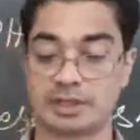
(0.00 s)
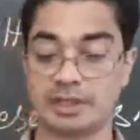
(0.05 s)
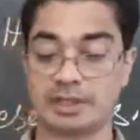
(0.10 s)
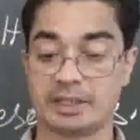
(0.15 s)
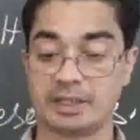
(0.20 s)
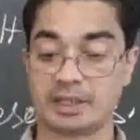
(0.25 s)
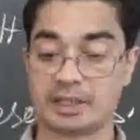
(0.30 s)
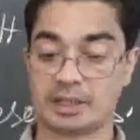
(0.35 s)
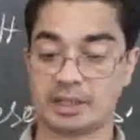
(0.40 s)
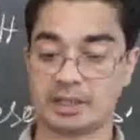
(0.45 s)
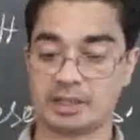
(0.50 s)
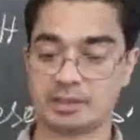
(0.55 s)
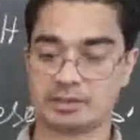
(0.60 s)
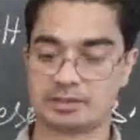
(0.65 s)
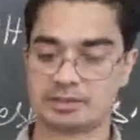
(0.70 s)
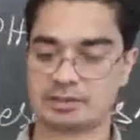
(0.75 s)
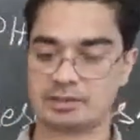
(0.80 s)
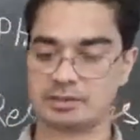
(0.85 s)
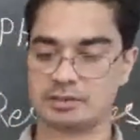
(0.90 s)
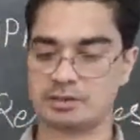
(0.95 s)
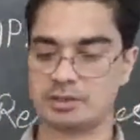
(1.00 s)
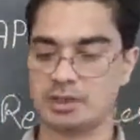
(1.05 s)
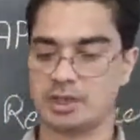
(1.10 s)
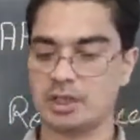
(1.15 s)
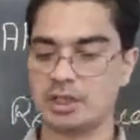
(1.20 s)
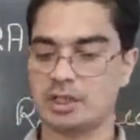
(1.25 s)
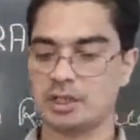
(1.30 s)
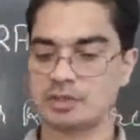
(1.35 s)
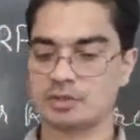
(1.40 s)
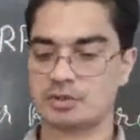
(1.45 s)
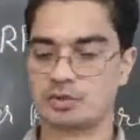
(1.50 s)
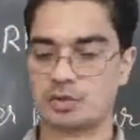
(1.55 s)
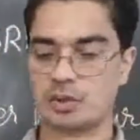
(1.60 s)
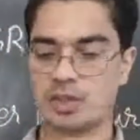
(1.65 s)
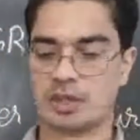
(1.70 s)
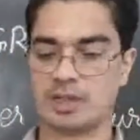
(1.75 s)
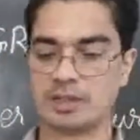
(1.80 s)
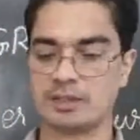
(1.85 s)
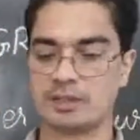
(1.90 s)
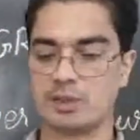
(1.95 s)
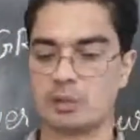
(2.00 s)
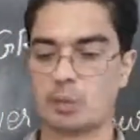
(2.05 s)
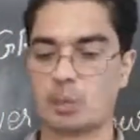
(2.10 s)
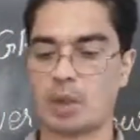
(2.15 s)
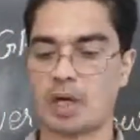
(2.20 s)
Kiri asked, Sukan,